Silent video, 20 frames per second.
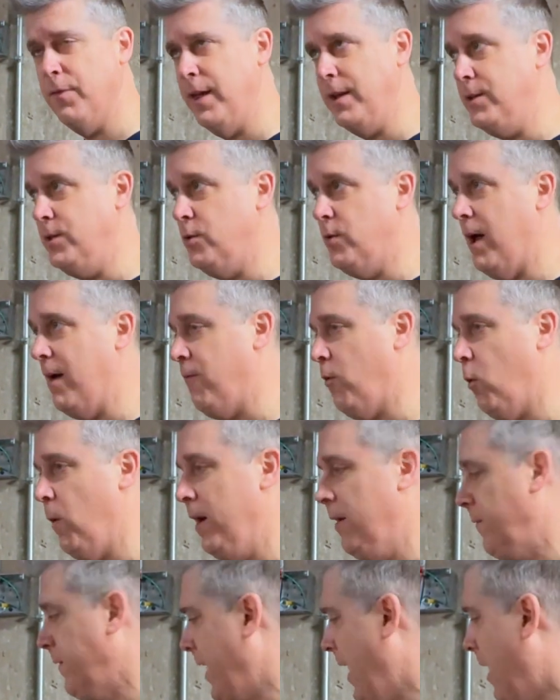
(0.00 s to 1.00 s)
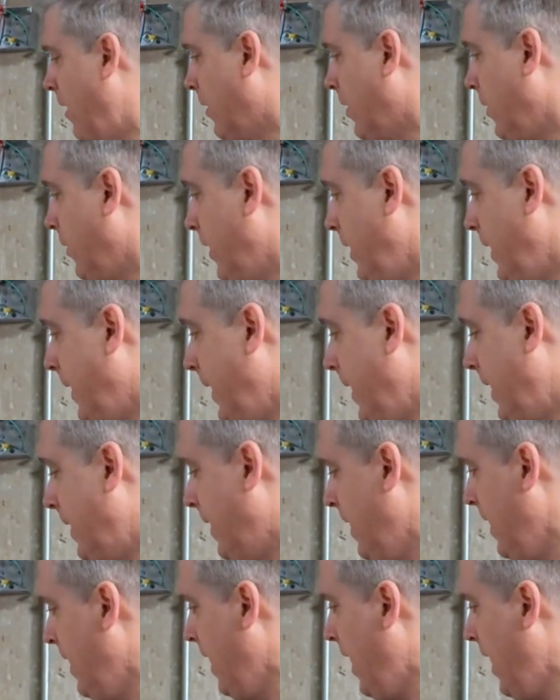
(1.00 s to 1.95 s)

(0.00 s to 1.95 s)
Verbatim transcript: they do have a way of calculating it.